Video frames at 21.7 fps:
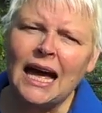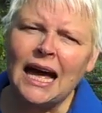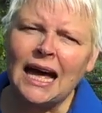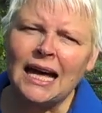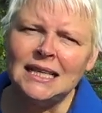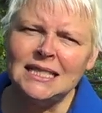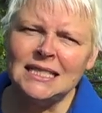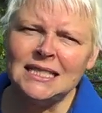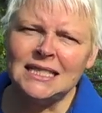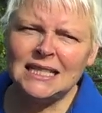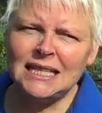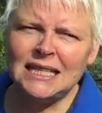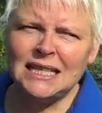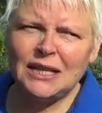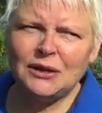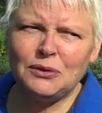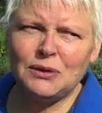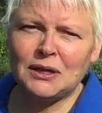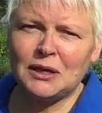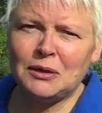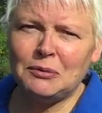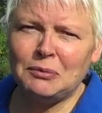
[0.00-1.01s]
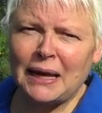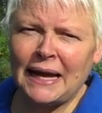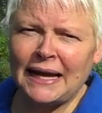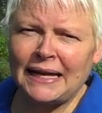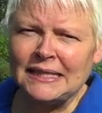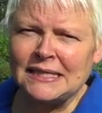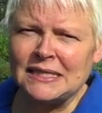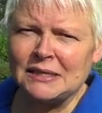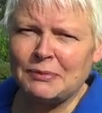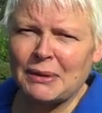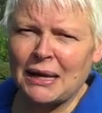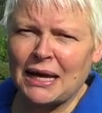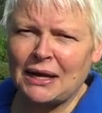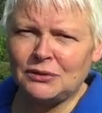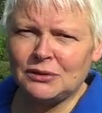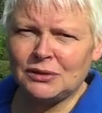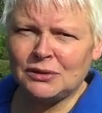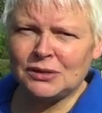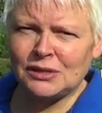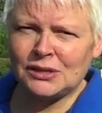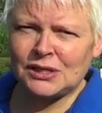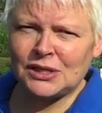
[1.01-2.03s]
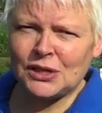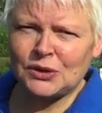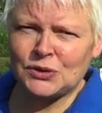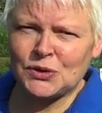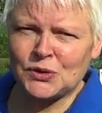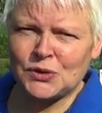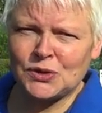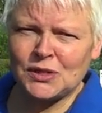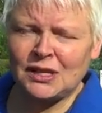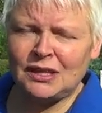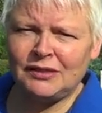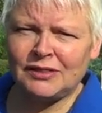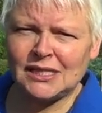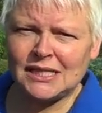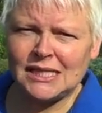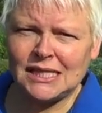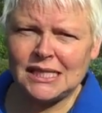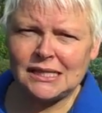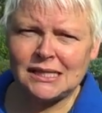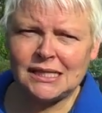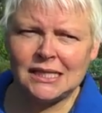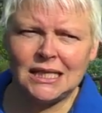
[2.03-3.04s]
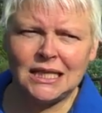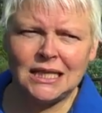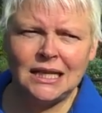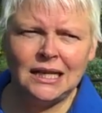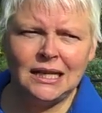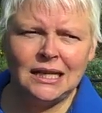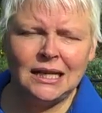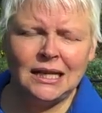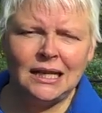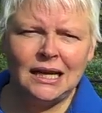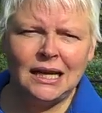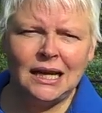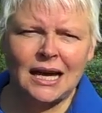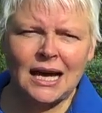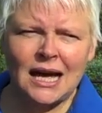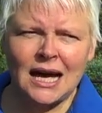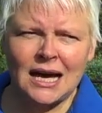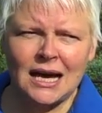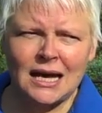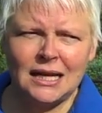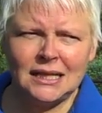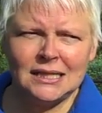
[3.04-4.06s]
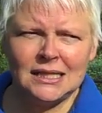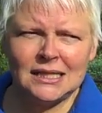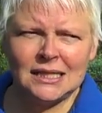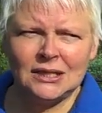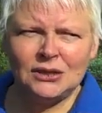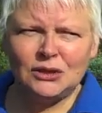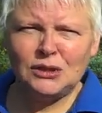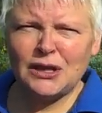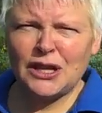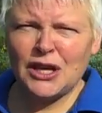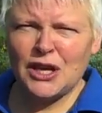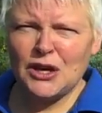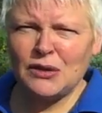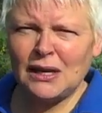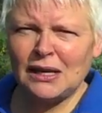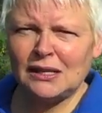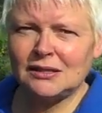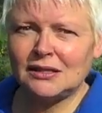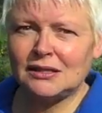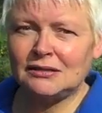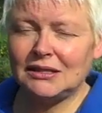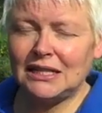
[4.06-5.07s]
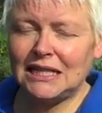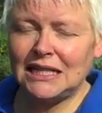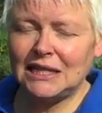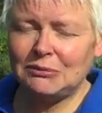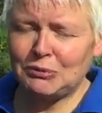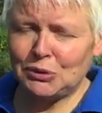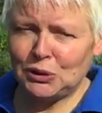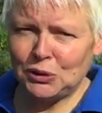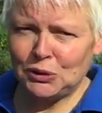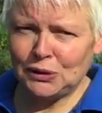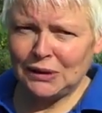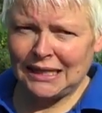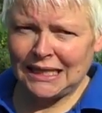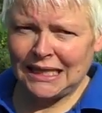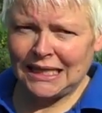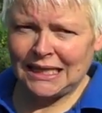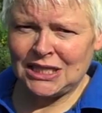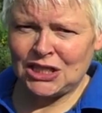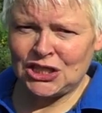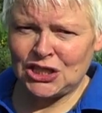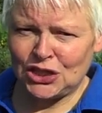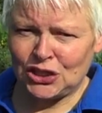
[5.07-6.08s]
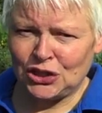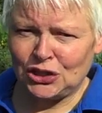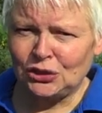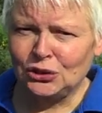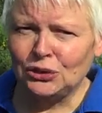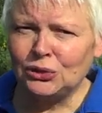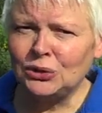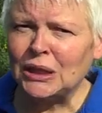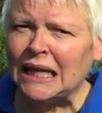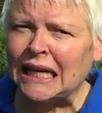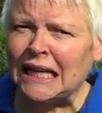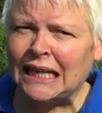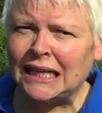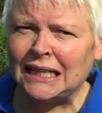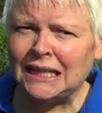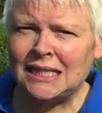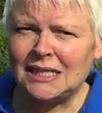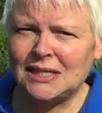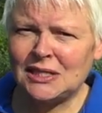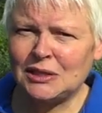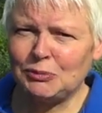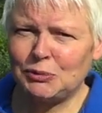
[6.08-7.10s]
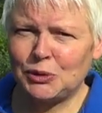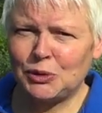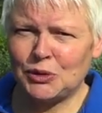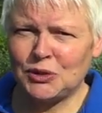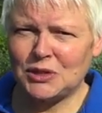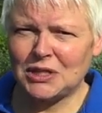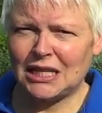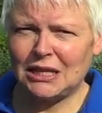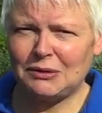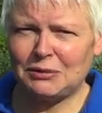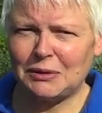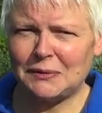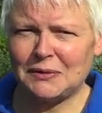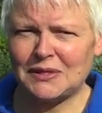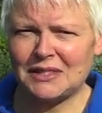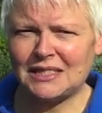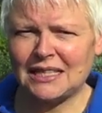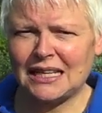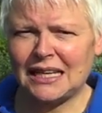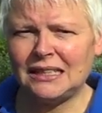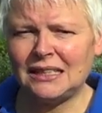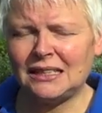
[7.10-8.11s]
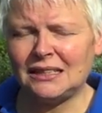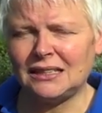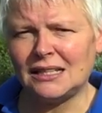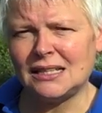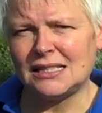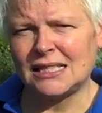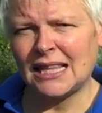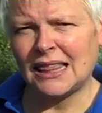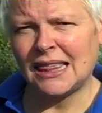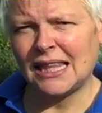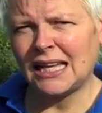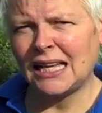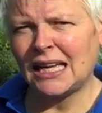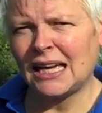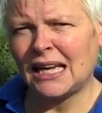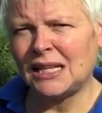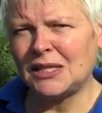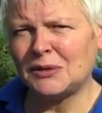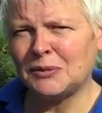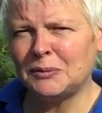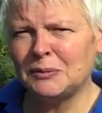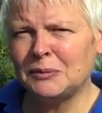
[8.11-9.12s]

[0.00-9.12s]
and dealing with complaints about social services. And although that's a really important thing to do, and it's important to keep up the standards, I think I'd